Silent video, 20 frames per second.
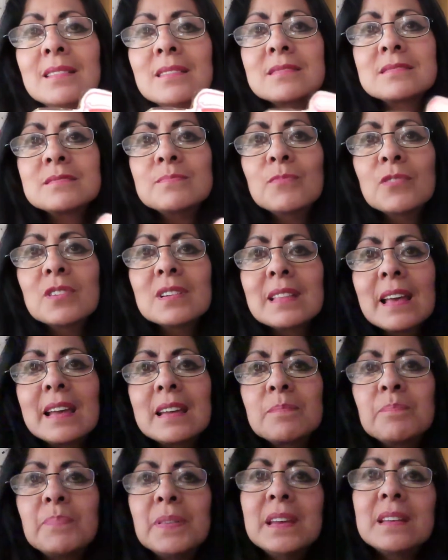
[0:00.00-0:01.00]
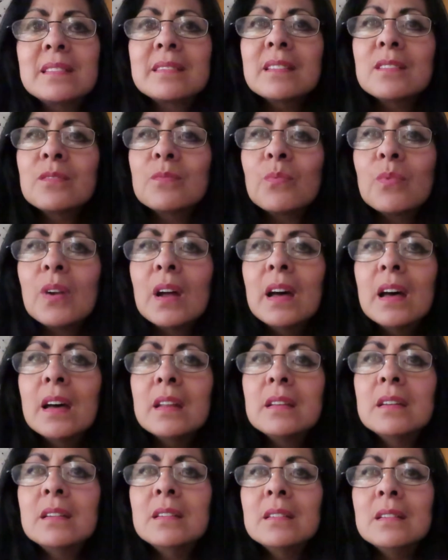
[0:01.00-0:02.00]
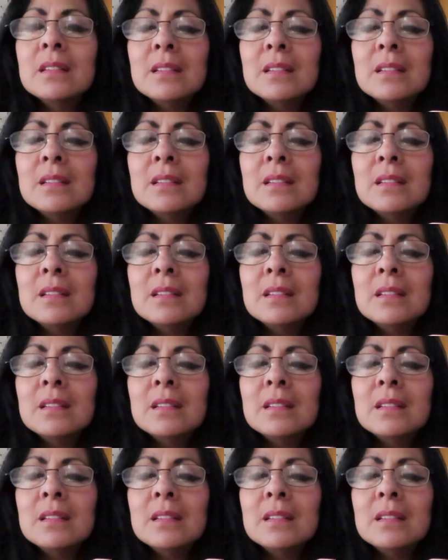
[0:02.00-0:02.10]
looks more like pink than red.